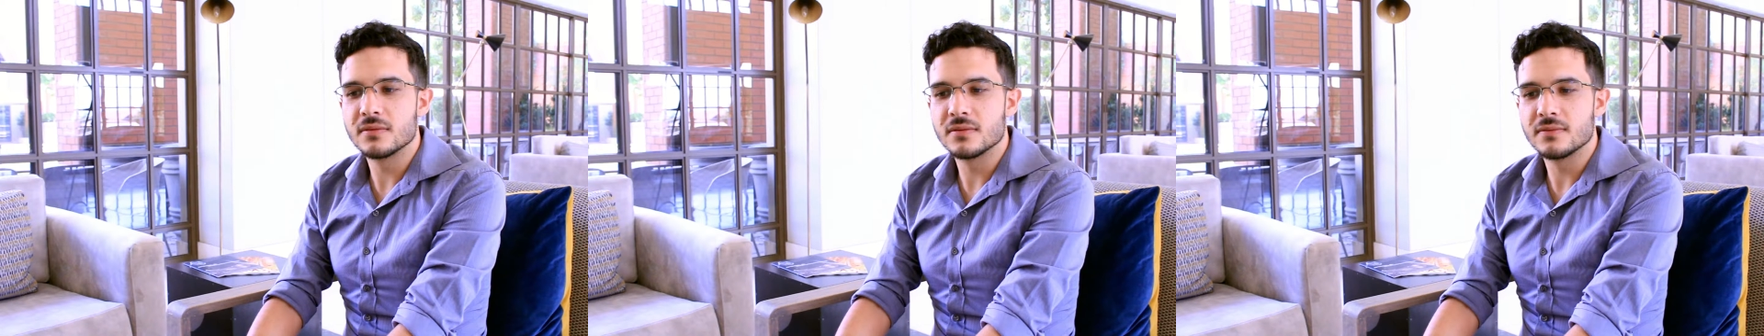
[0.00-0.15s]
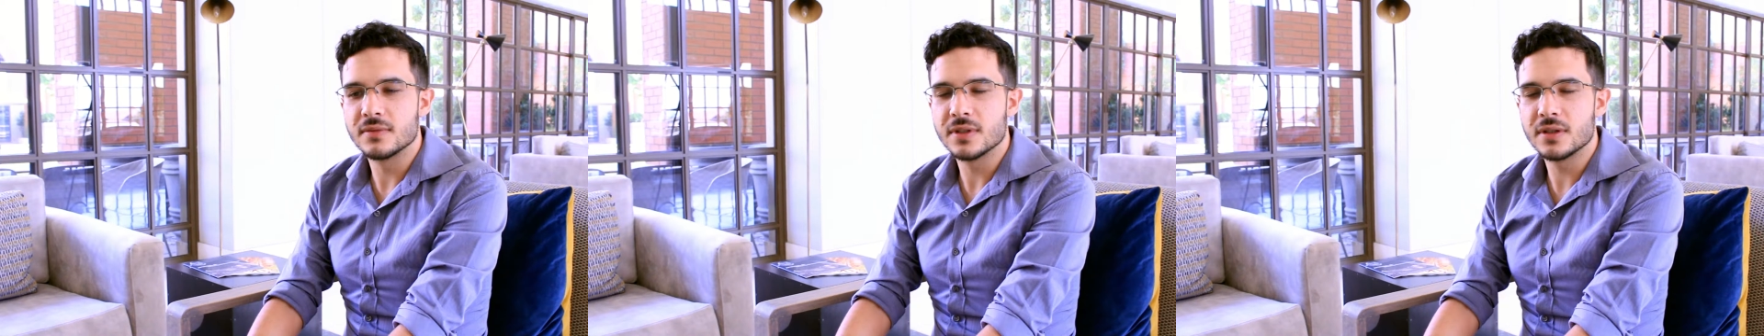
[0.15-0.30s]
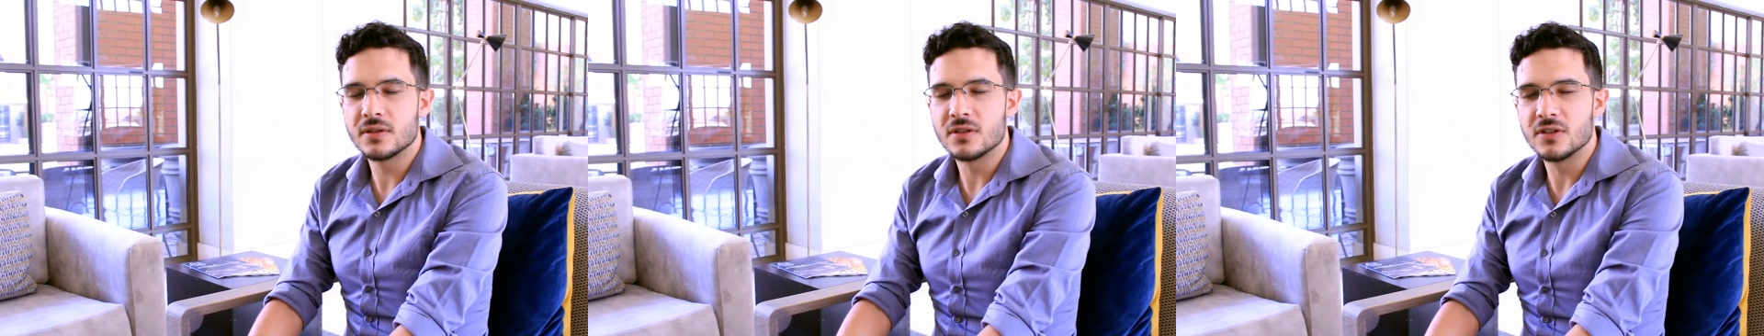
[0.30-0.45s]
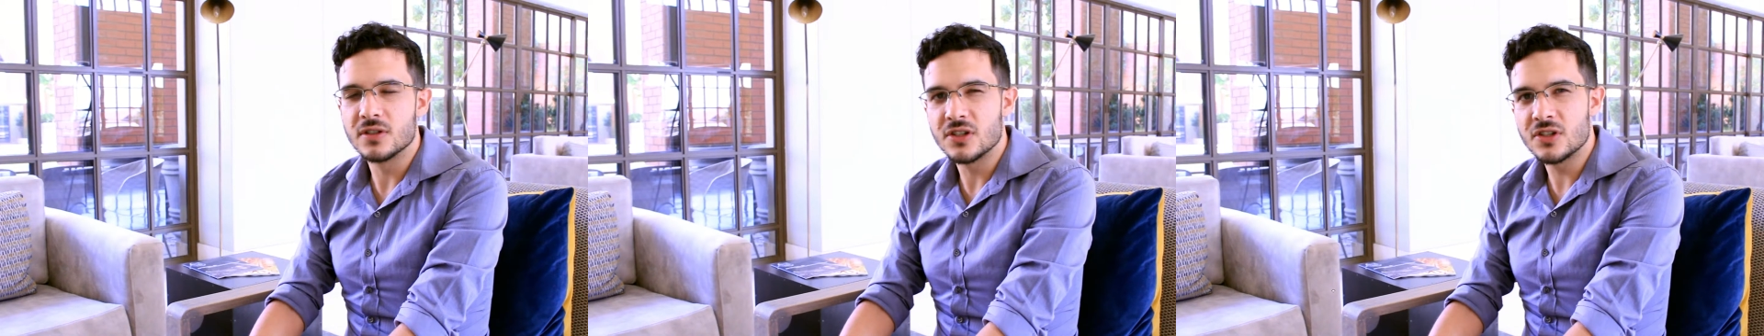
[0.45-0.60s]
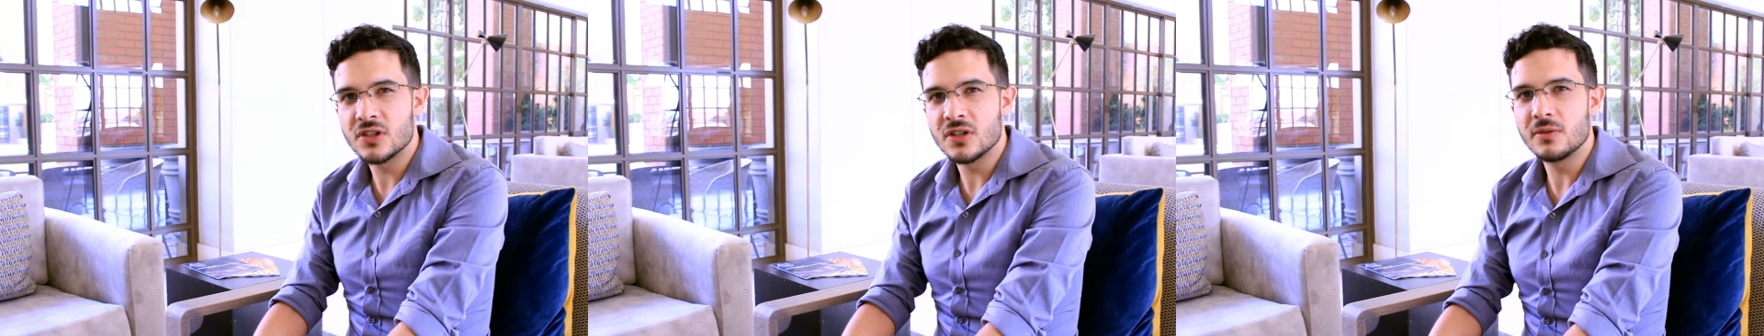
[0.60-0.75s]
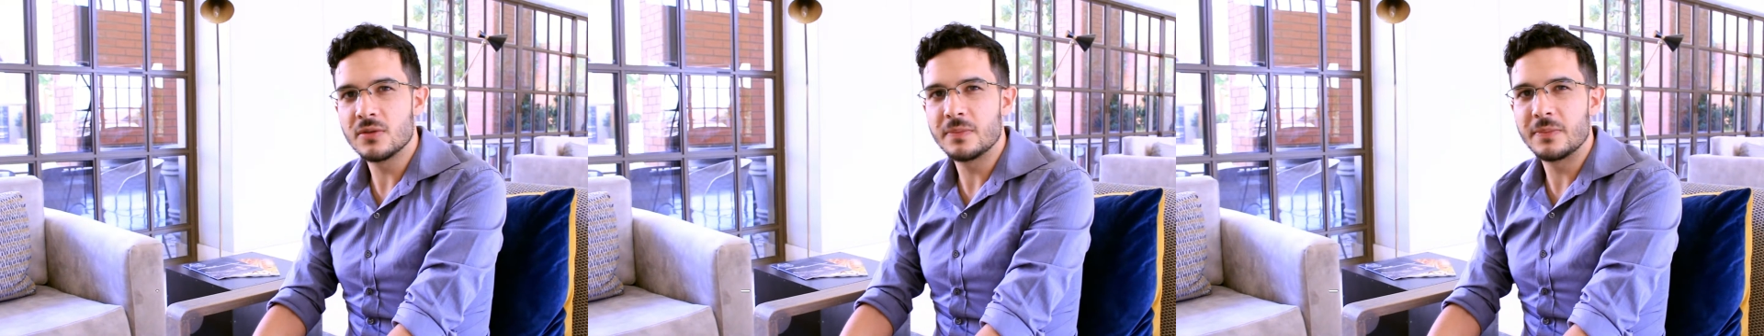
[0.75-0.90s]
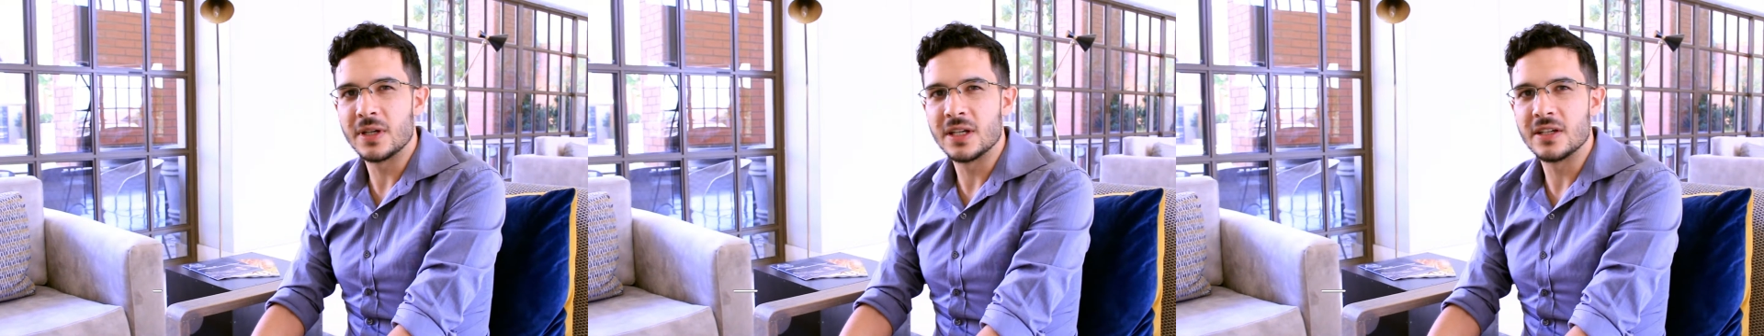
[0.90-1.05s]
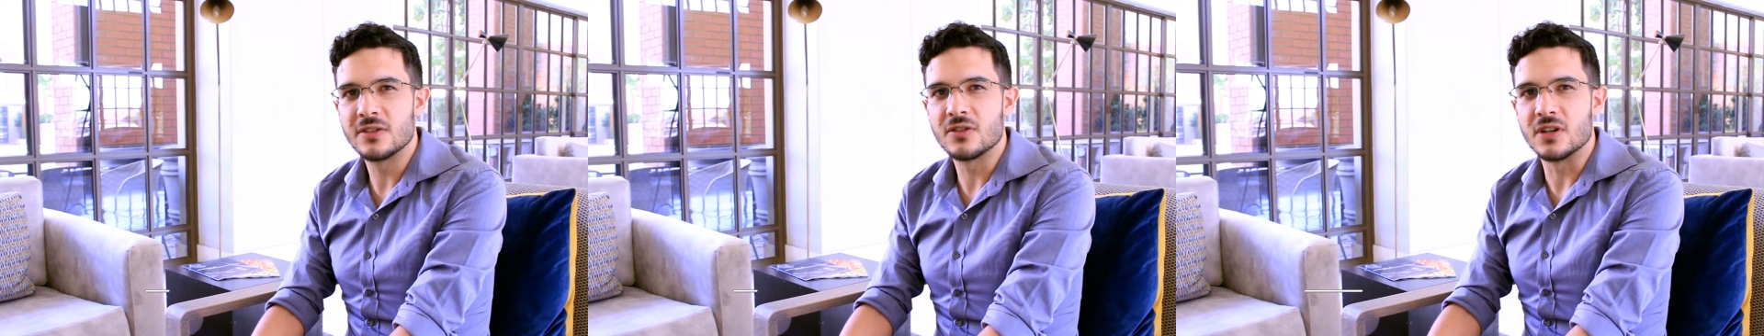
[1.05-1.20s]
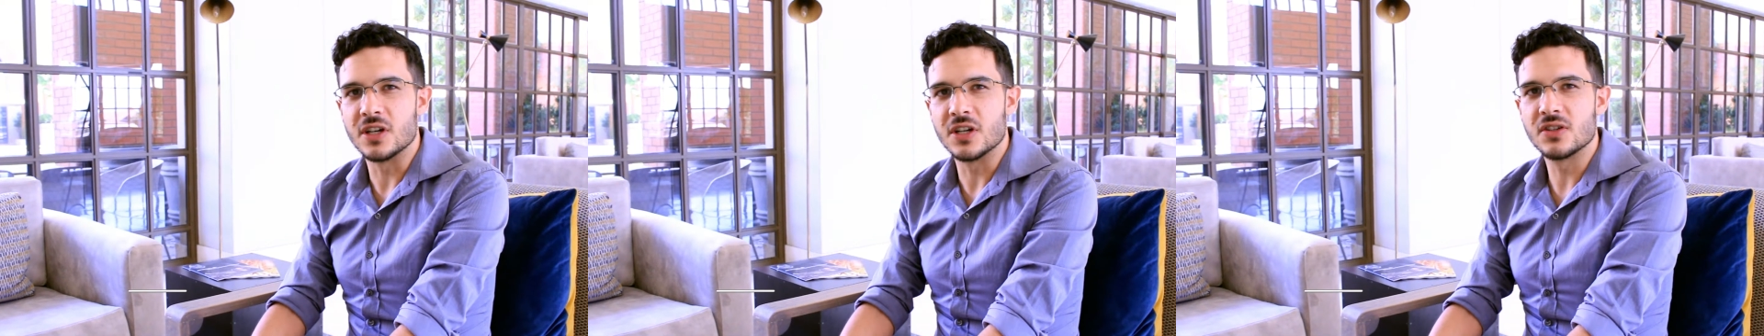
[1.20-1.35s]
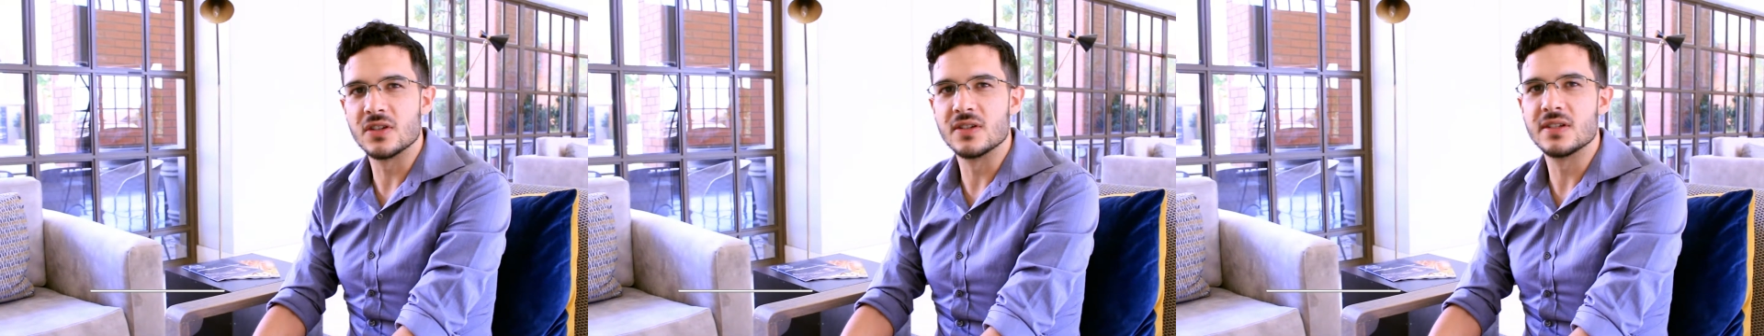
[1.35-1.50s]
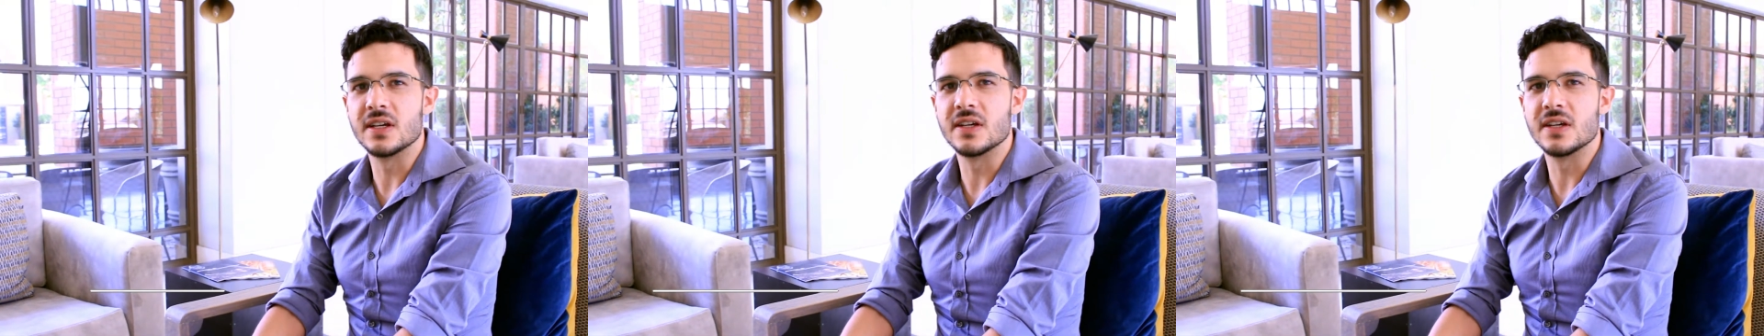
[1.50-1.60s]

With traditional penetration